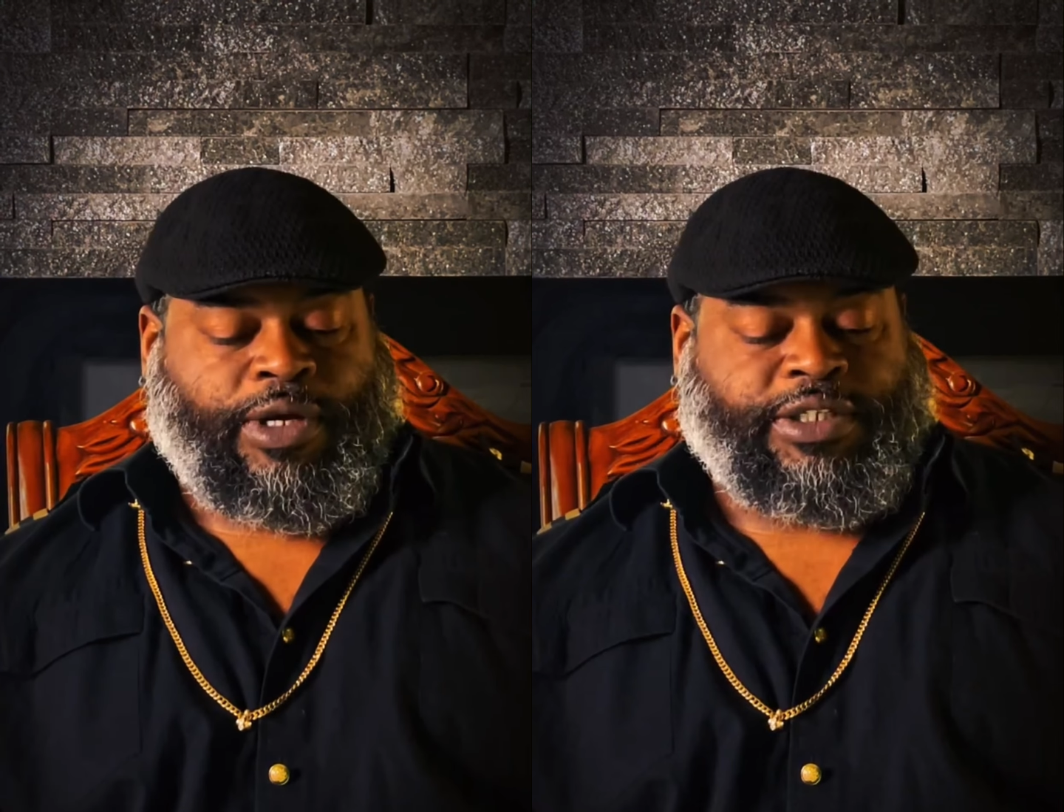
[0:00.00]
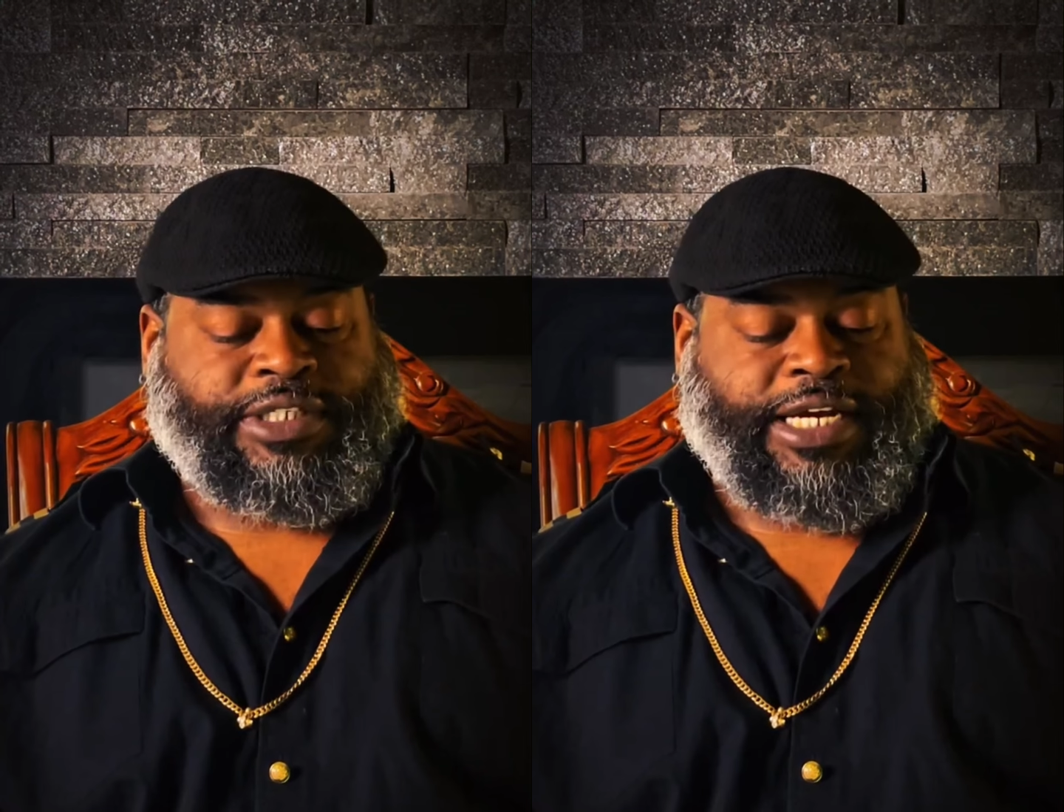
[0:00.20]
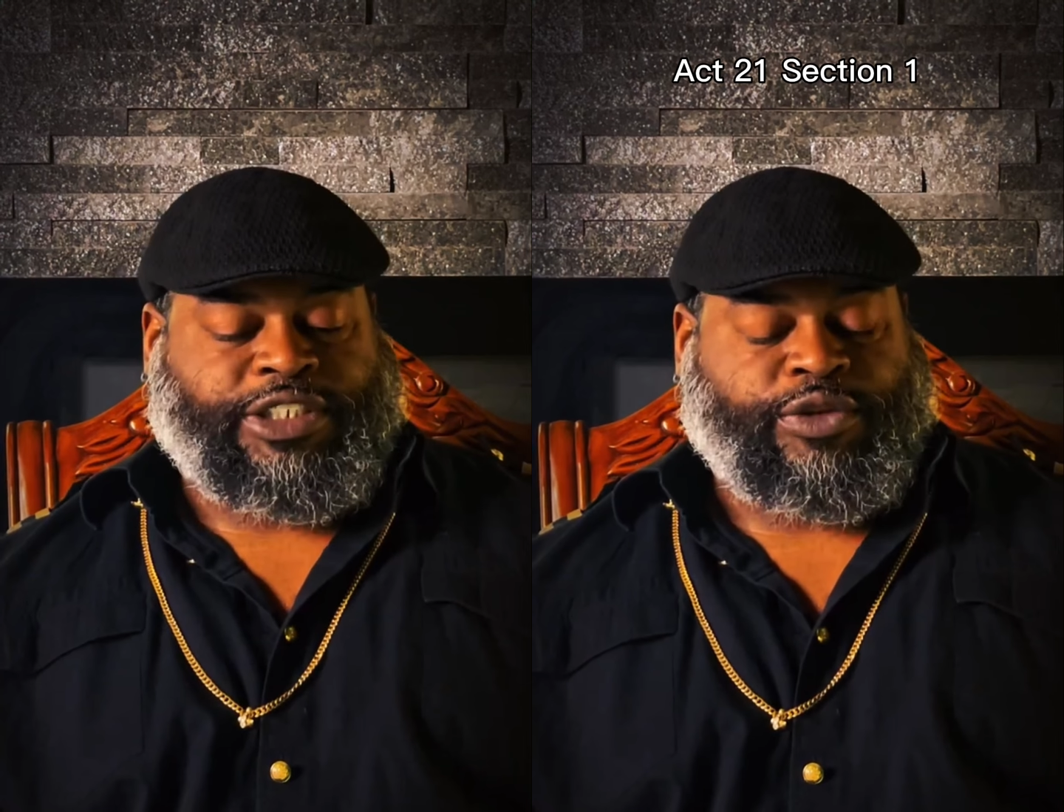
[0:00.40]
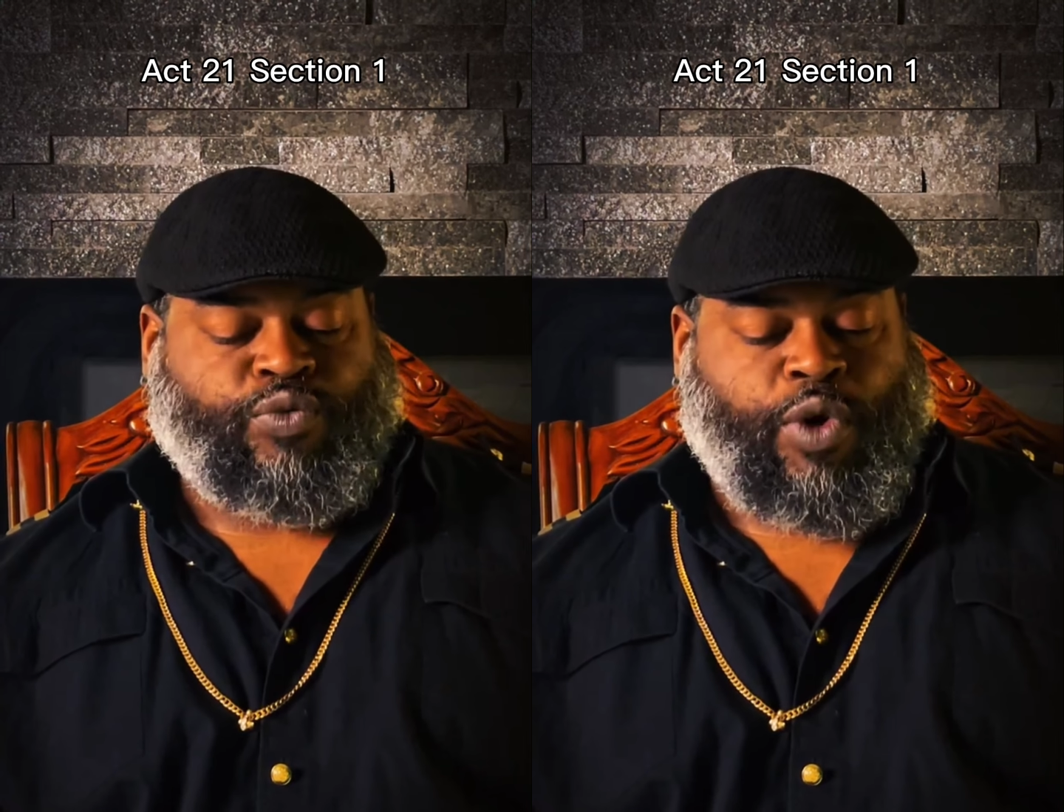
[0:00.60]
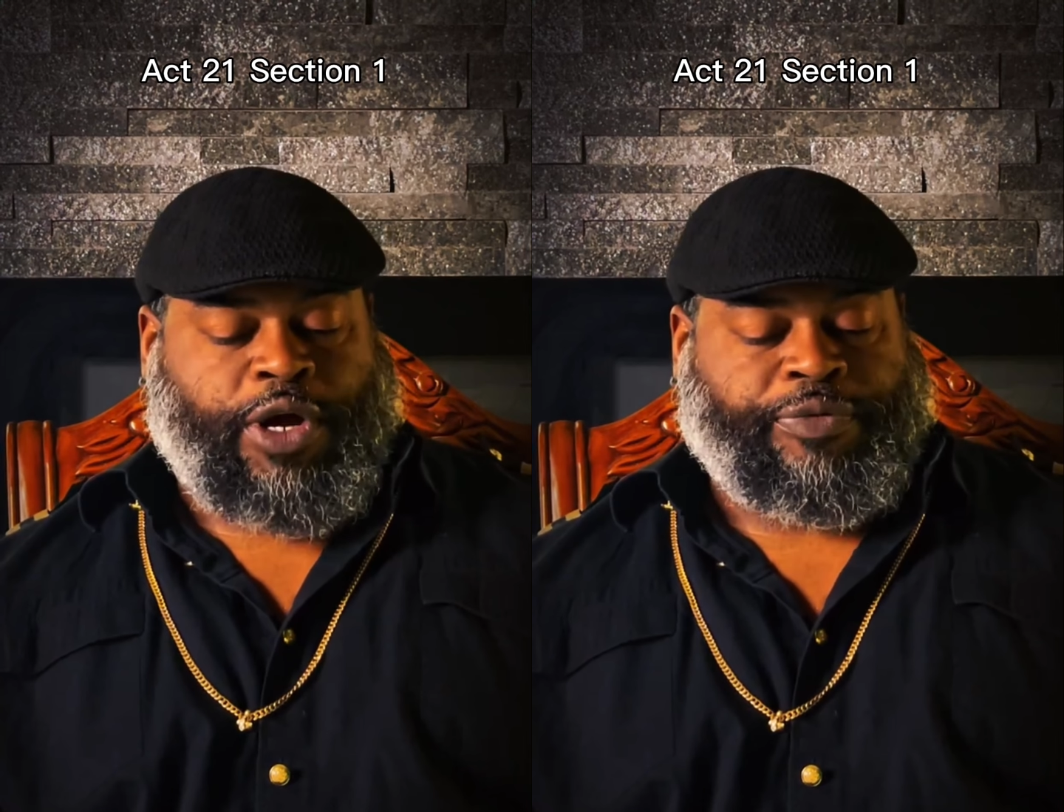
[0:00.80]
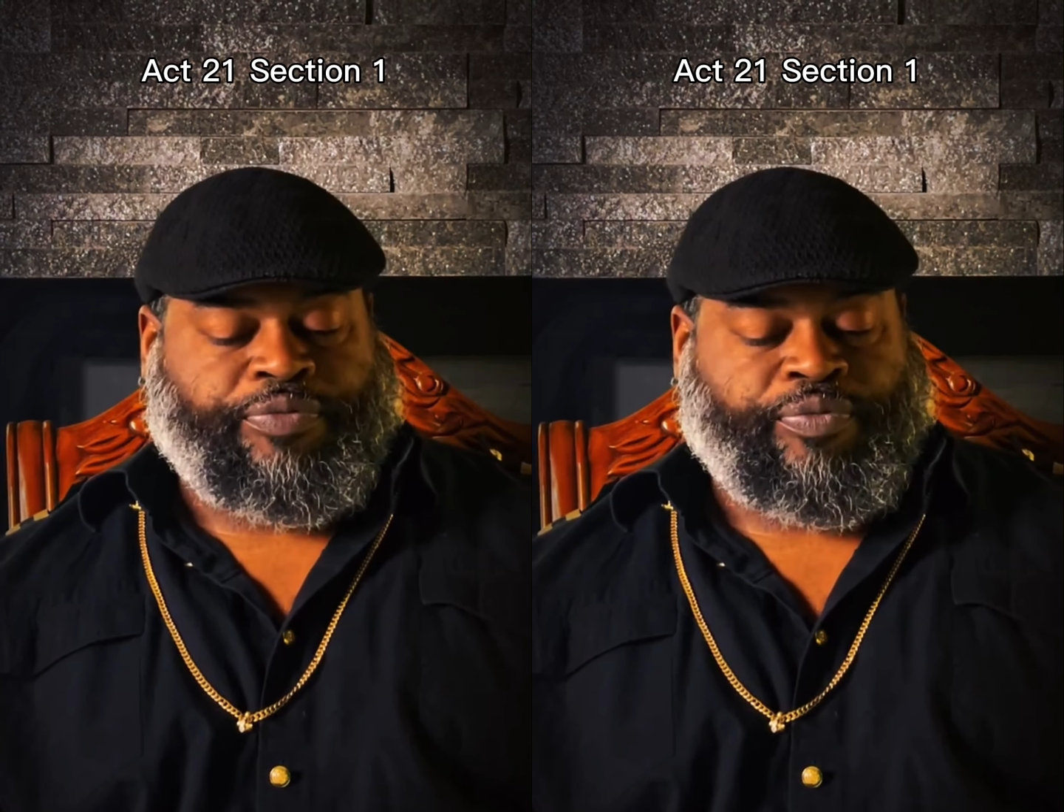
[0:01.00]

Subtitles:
Section 1.